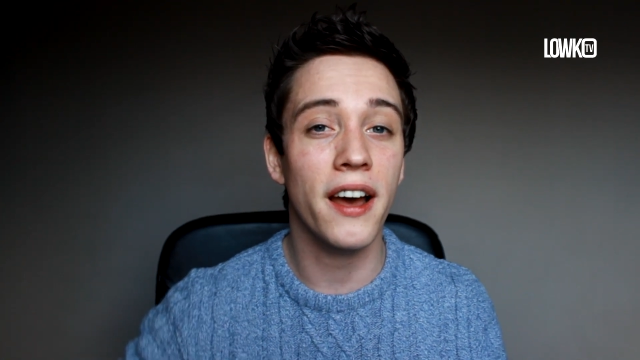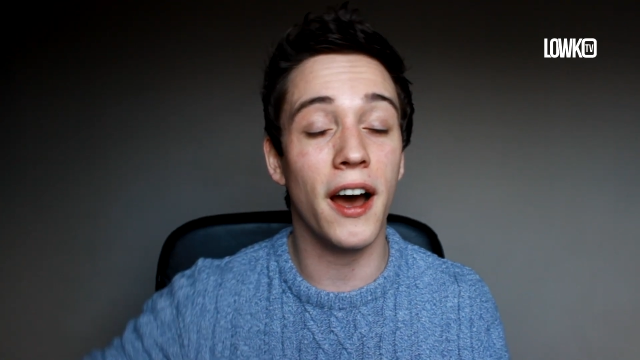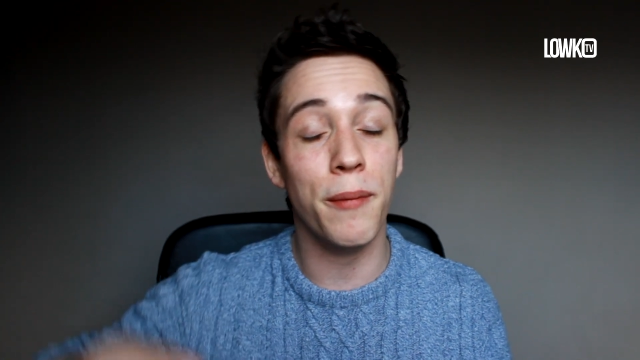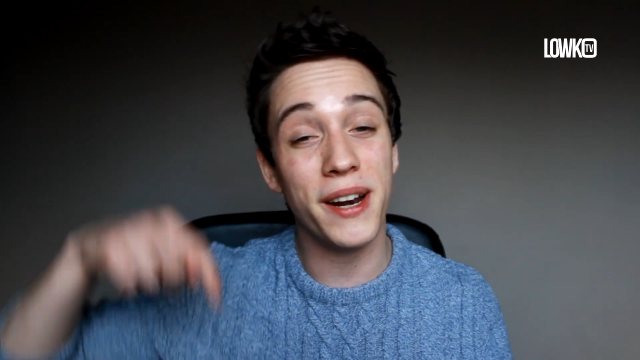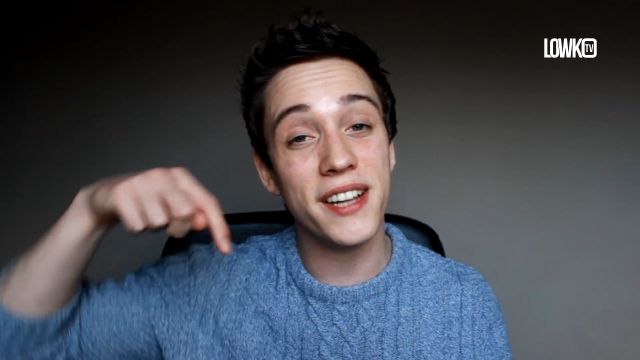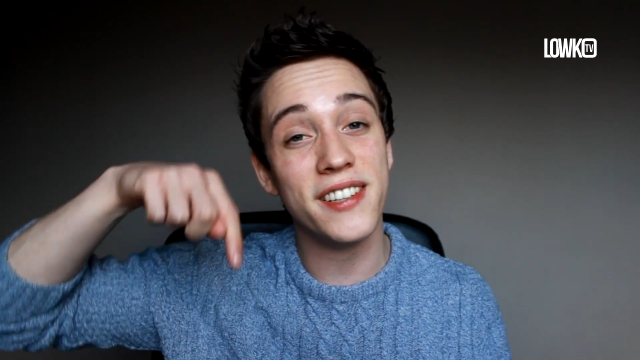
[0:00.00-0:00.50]

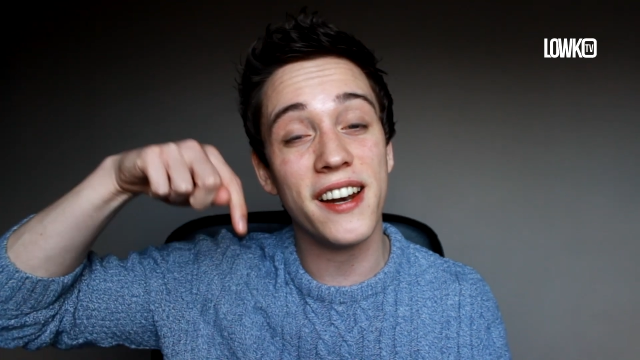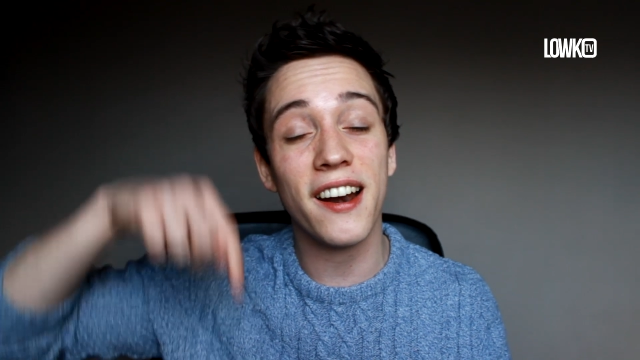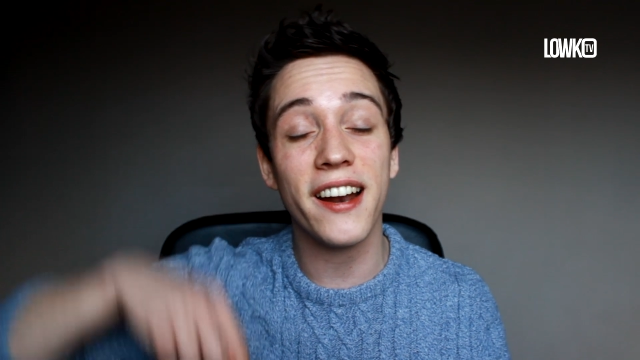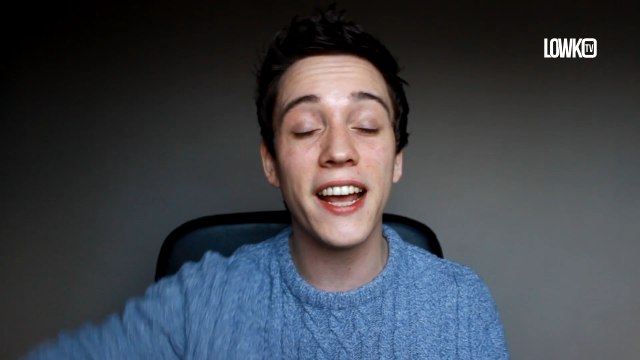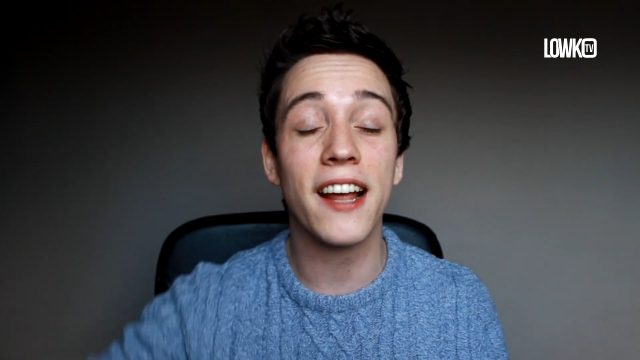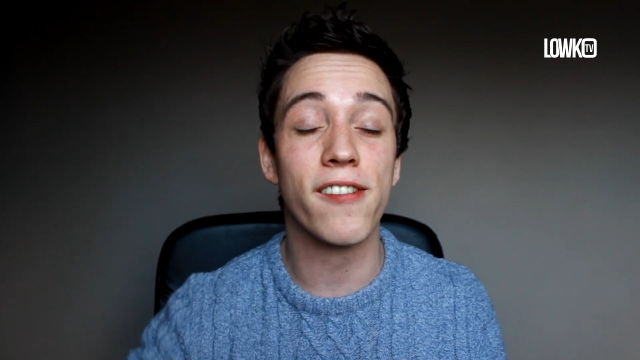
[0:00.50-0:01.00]
uh, that is in a
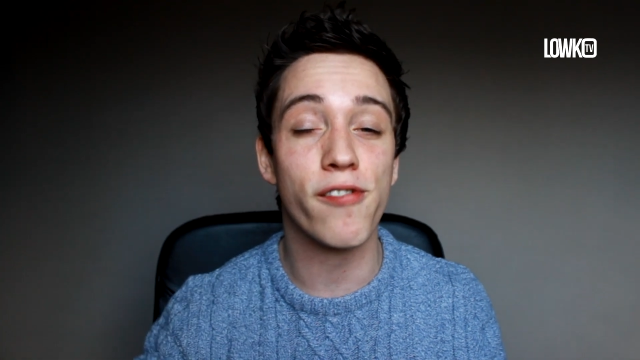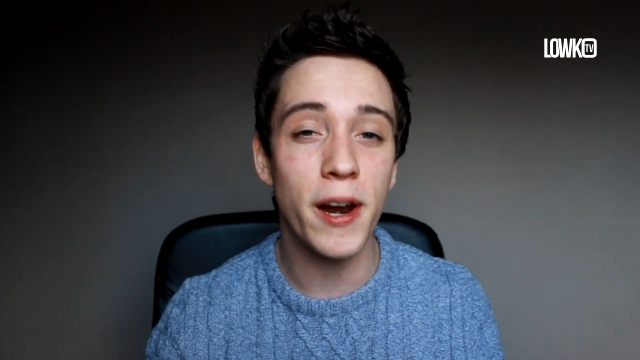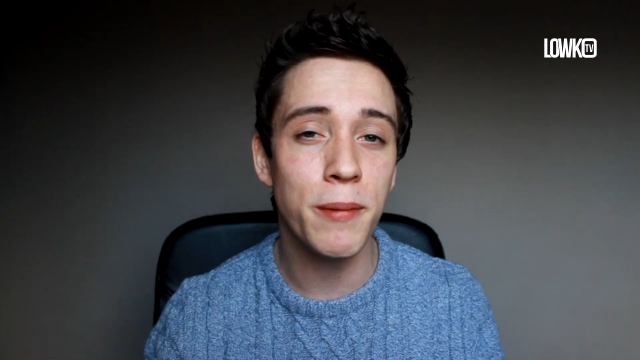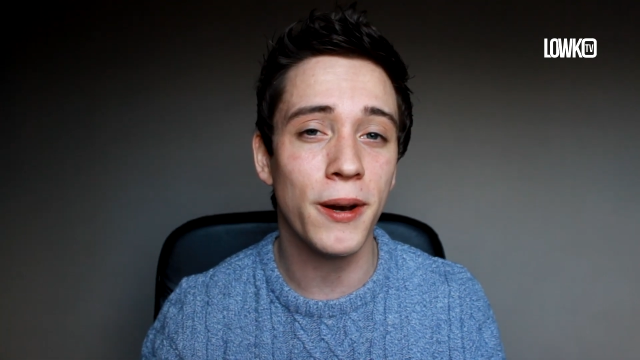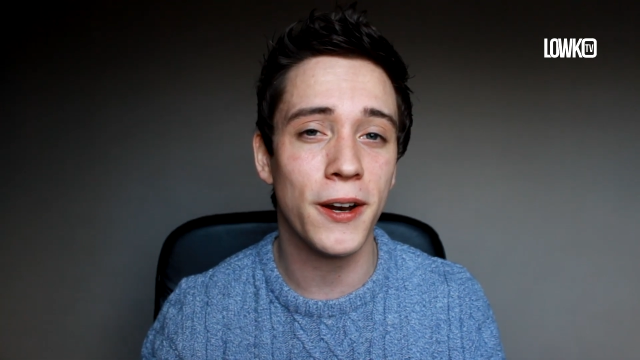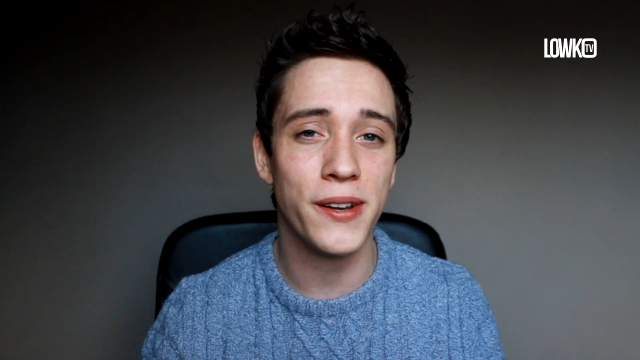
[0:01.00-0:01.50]
link
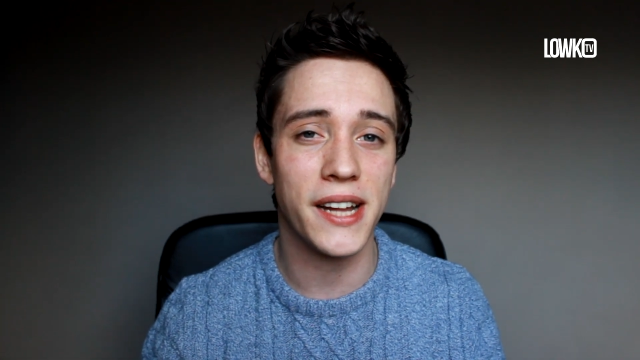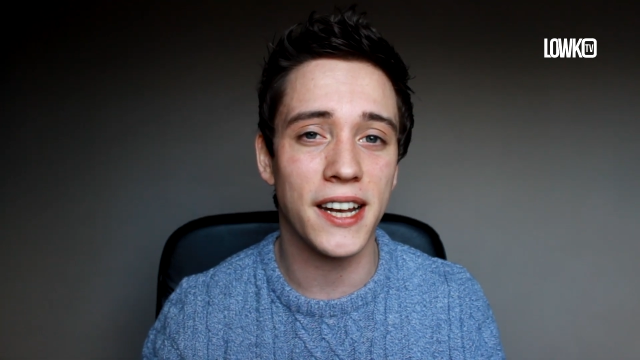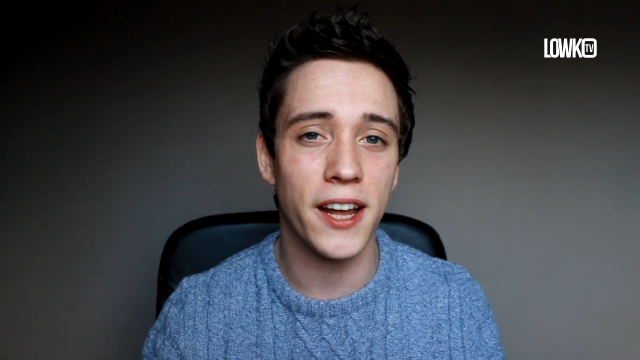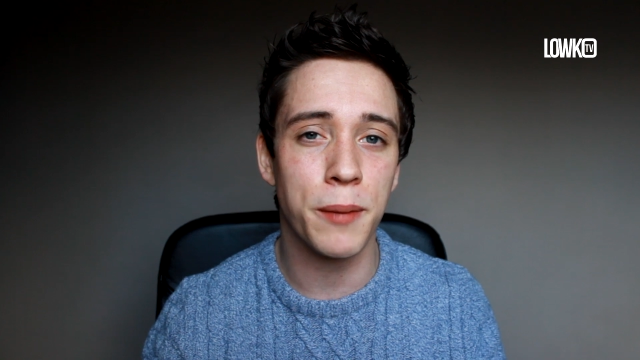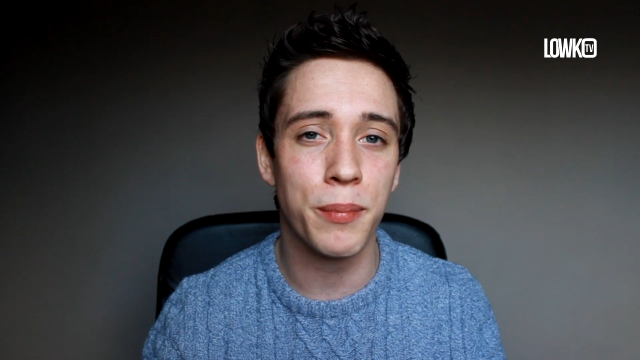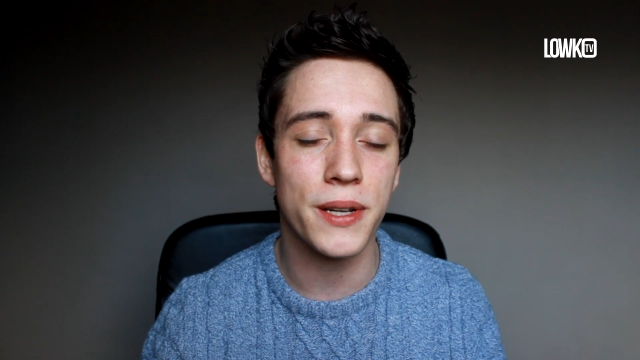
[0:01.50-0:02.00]
right below that
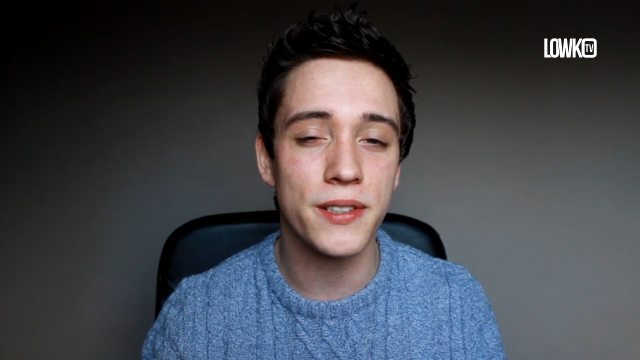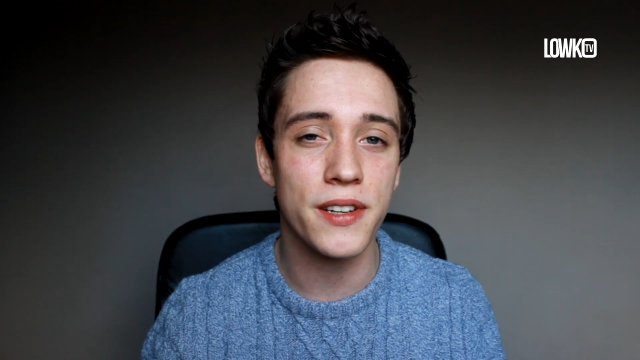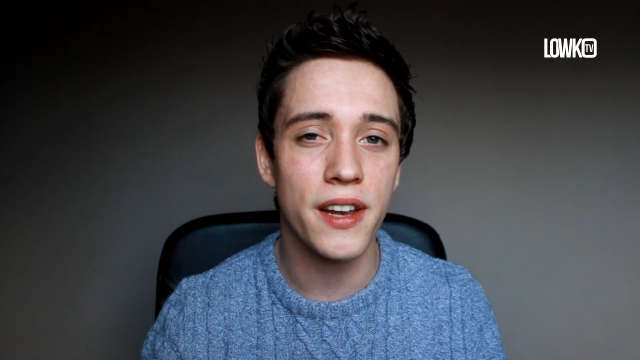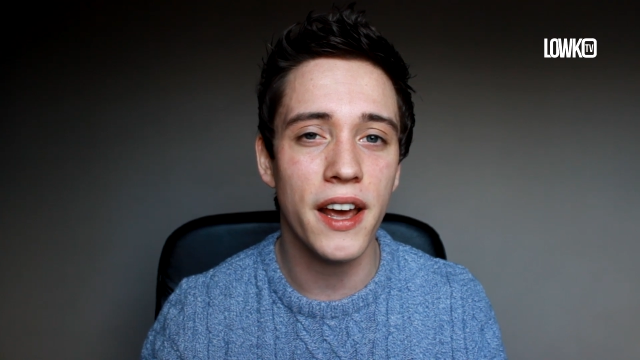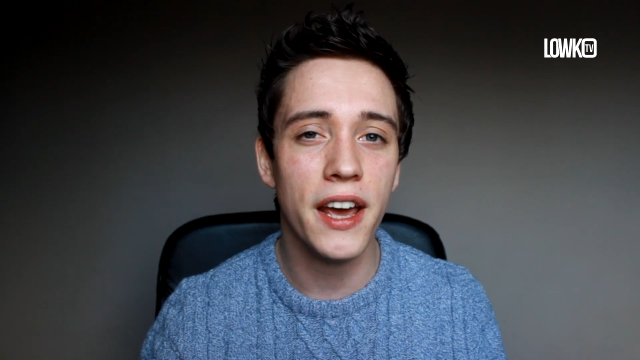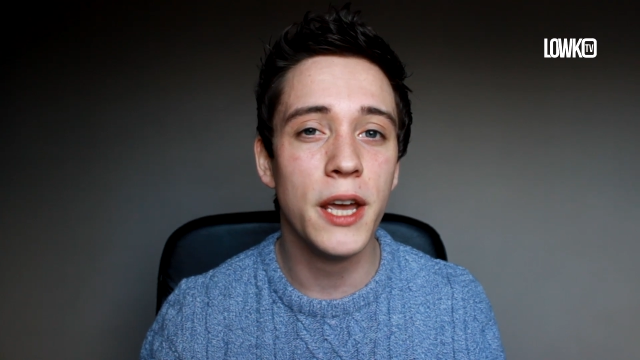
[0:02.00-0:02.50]
like button,